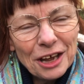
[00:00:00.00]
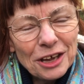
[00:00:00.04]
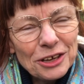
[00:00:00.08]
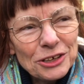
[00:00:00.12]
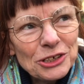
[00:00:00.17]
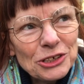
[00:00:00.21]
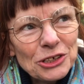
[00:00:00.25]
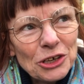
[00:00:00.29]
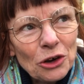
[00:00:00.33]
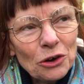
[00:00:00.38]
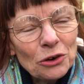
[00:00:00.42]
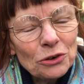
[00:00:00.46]

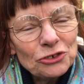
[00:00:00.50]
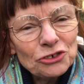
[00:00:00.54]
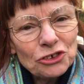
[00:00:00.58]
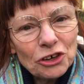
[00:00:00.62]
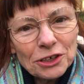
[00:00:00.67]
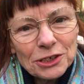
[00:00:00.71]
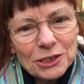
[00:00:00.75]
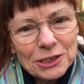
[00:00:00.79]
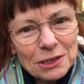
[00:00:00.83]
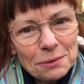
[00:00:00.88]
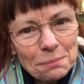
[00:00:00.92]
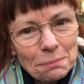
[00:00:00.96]
So
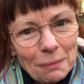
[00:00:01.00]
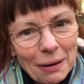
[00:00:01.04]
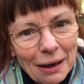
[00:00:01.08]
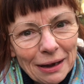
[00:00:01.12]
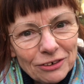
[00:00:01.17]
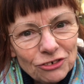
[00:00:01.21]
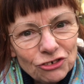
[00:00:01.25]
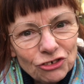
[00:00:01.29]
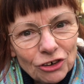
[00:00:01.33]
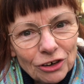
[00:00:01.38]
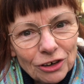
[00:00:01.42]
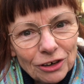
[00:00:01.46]
just
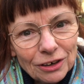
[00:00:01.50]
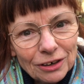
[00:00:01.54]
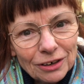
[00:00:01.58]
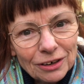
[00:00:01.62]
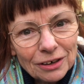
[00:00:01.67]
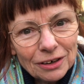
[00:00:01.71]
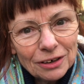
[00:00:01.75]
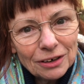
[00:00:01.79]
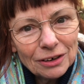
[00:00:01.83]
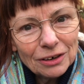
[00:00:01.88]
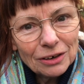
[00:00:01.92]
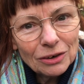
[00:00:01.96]

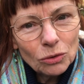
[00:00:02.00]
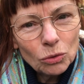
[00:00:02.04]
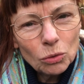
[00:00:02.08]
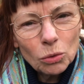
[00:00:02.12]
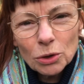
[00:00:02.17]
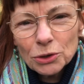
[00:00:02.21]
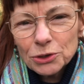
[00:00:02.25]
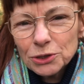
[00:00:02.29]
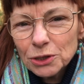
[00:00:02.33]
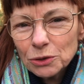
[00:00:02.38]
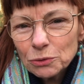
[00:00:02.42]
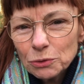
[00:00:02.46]
imagine
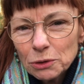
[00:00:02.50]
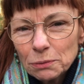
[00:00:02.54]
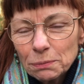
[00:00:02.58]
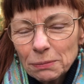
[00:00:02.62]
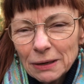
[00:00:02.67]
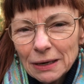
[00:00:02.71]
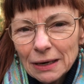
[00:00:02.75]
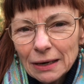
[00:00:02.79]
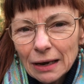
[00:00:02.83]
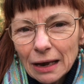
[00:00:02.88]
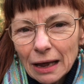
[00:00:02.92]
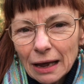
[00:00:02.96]
what it would
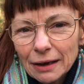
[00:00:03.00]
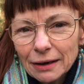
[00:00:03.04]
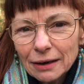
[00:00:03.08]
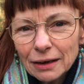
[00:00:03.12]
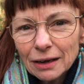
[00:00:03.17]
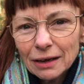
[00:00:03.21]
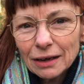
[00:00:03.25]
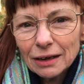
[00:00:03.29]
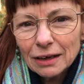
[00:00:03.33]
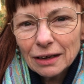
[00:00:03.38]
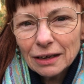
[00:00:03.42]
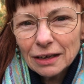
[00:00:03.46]
be
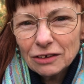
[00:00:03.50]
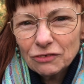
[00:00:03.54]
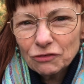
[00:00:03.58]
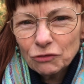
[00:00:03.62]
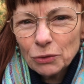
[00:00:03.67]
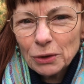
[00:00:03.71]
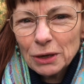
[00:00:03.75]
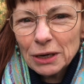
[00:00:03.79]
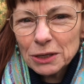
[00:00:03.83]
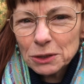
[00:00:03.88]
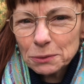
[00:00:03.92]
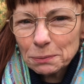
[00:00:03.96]
like
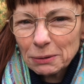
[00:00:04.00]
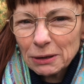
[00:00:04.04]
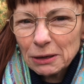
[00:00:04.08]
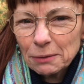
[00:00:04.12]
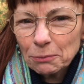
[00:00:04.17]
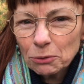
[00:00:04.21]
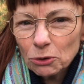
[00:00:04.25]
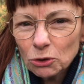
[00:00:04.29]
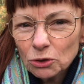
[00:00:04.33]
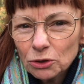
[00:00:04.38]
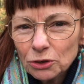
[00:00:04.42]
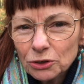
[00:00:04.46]
if we as
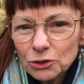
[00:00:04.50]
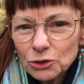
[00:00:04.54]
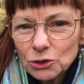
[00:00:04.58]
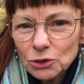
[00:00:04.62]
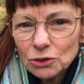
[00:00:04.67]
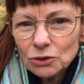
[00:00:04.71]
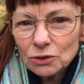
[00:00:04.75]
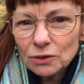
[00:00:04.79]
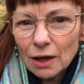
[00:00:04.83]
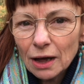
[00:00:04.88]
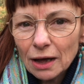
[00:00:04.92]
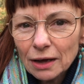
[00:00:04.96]
people could
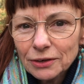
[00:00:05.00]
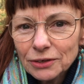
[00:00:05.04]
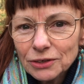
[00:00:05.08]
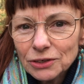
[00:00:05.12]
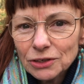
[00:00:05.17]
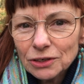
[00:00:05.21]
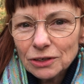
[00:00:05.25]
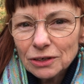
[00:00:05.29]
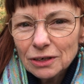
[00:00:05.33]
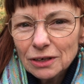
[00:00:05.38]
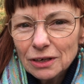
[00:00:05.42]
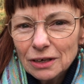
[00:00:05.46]
do
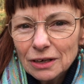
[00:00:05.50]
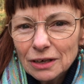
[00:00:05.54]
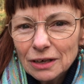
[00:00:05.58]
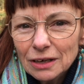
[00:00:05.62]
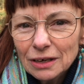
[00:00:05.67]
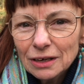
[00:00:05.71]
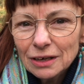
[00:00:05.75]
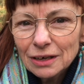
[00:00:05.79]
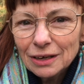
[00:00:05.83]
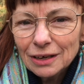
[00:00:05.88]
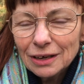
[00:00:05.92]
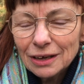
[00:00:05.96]
that.
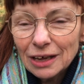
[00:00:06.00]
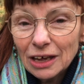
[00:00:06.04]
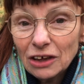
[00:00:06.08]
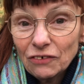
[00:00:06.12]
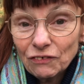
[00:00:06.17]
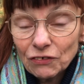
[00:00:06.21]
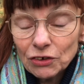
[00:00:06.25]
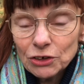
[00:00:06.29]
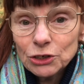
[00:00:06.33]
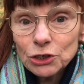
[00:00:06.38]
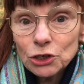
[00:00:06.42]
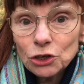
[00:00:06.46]

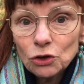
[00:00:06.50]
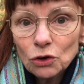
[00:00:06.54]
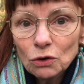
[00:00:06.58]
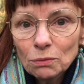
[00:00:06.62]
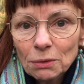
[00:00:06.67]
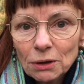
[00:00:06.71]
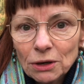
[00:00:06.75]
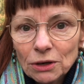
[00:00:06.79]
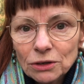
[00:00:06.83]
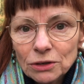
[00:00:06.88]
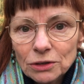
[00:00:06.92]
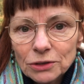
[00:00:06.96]
If as
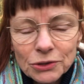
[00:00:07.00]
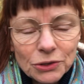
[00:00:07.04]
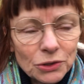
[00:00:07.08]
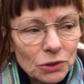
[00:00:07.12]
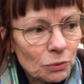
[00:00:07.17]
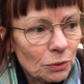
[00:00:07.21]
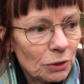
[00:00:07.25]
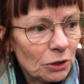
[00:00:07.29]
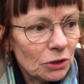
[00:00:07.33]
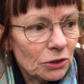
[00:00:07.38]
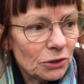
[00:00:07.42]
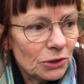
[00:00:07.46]
humans
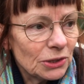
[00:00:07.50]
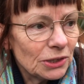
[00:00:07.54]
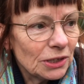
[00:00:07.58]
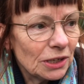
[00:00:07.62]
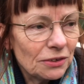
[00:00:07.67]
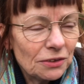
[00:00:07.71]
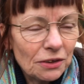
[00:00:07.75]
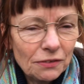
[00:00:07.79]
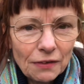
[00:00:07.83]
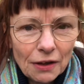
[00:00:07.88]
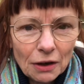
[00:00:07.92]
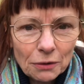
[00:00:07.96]
we could
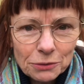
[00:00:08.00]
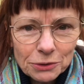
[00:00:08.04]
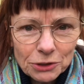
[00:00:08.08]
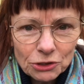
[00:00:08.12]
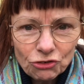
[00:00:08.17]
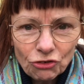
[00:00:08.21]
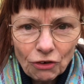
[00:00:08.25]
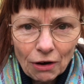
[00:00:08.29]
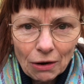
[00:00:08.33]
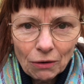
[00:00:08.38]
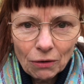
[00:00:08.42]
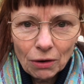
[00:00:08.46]
see that there was a
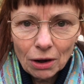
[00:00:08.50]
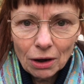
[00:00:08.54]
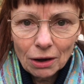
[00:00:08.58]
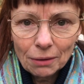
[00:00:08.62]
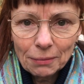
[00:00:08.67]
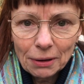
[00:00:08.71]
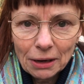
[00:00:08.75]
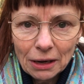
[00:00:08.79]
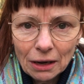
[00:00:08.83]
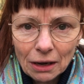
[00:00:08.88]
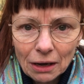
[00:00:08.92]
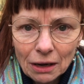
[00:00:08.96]
drought
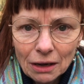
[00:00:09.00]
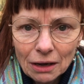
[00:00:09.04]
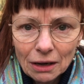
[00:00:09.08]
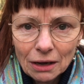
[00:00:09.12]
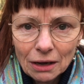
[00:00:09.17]
coming,